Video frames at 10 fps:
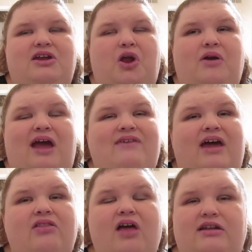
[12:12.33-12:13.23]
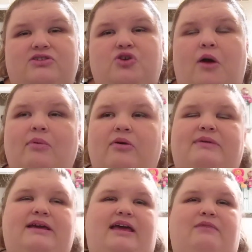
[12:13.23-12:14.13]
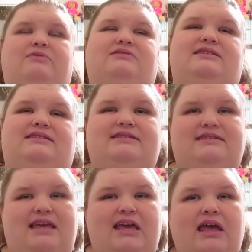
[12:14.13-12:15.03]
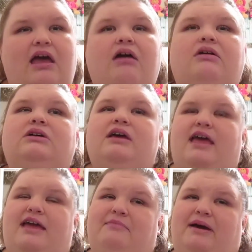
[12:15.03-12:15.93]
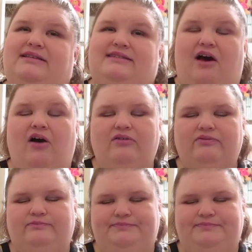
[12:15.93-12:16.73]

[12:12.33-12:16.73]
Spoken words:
you know, and I've had a lot of trouble being able to see it myself.